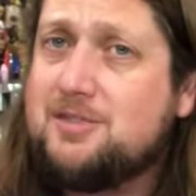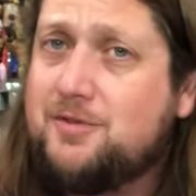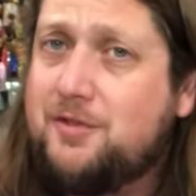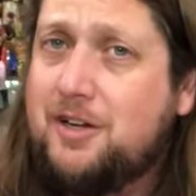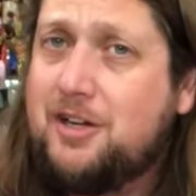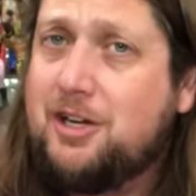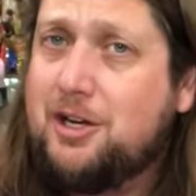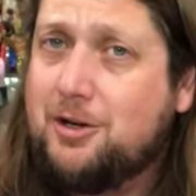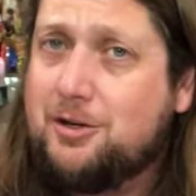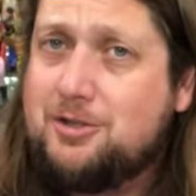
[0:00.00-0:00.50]

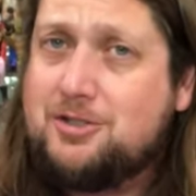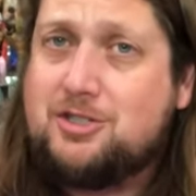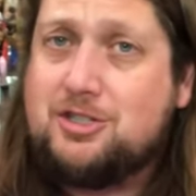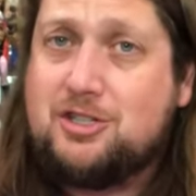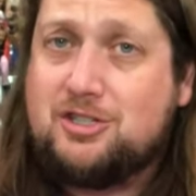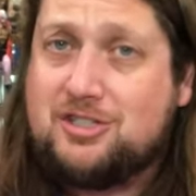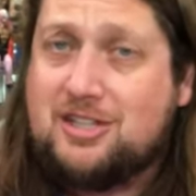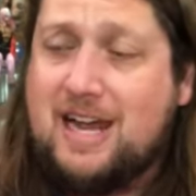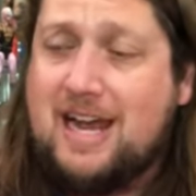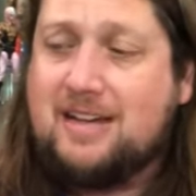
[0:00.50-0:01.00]
figures
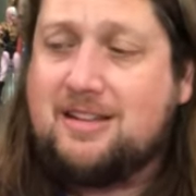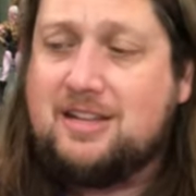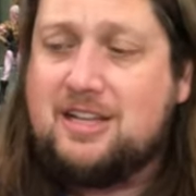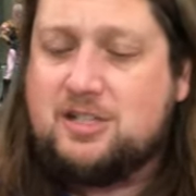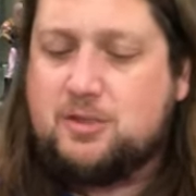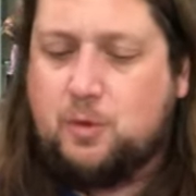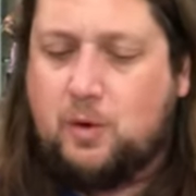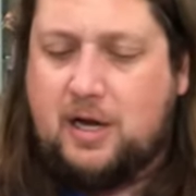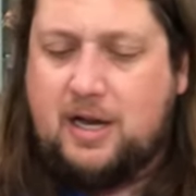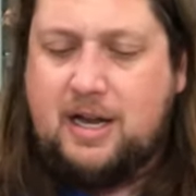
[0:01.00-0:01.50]
just like
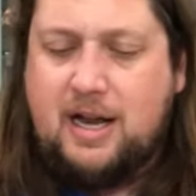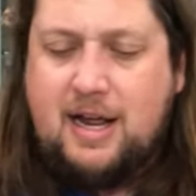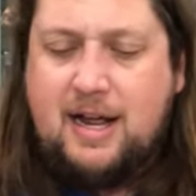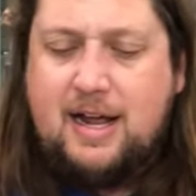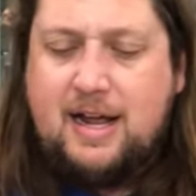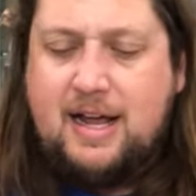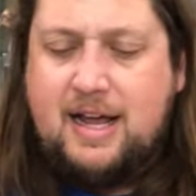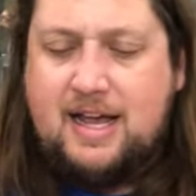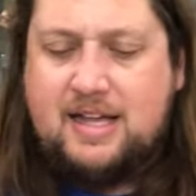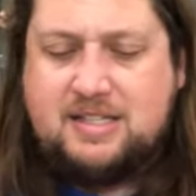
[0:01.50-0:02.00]
this one.
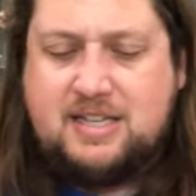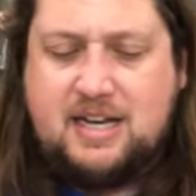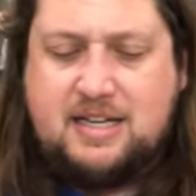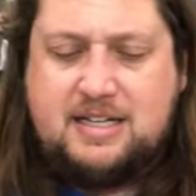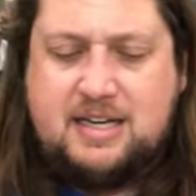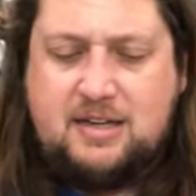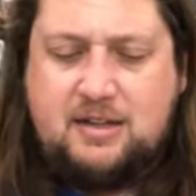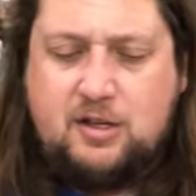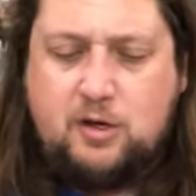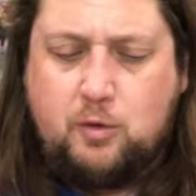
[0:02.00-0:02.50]
As I
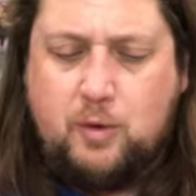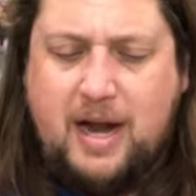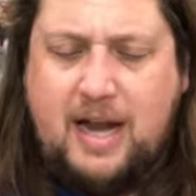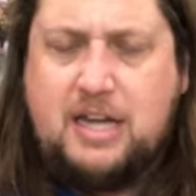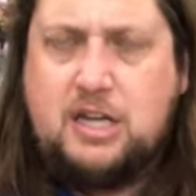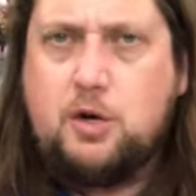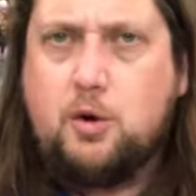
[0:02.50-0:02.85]
did in the Randy